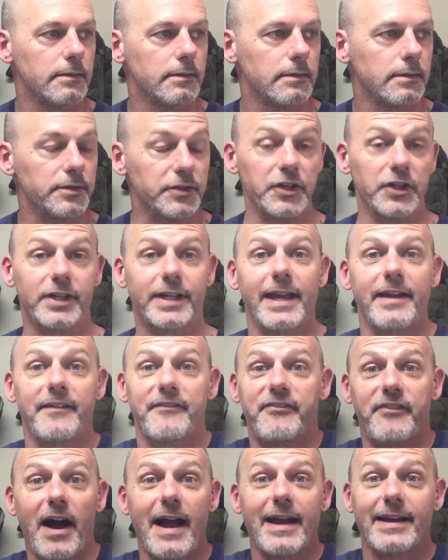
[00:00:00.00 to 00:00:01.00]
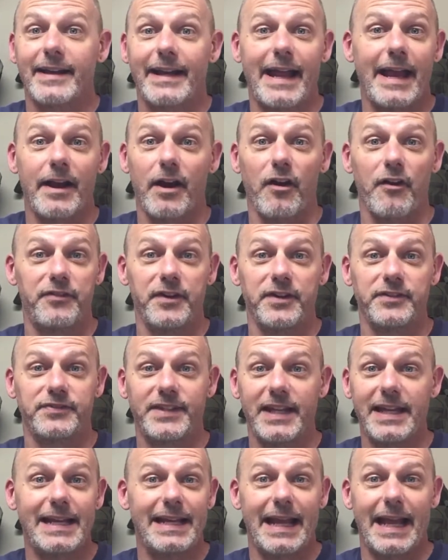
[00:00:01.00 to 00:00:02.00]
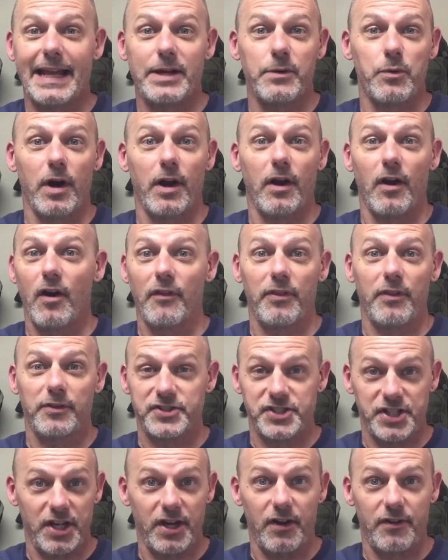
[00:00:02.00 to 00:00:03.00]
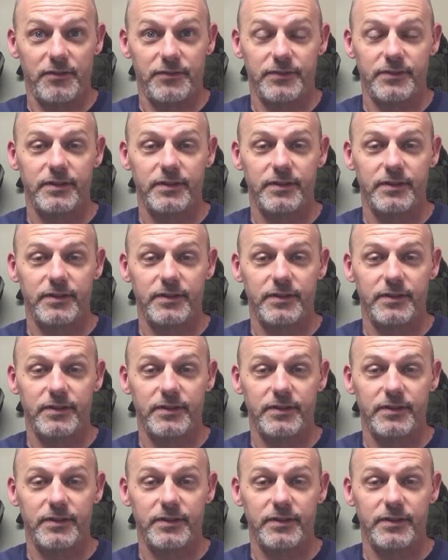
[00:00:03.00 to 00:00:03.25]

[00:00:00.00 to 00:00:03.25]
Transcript: You can't find an AR-15 anywhere on the shelf.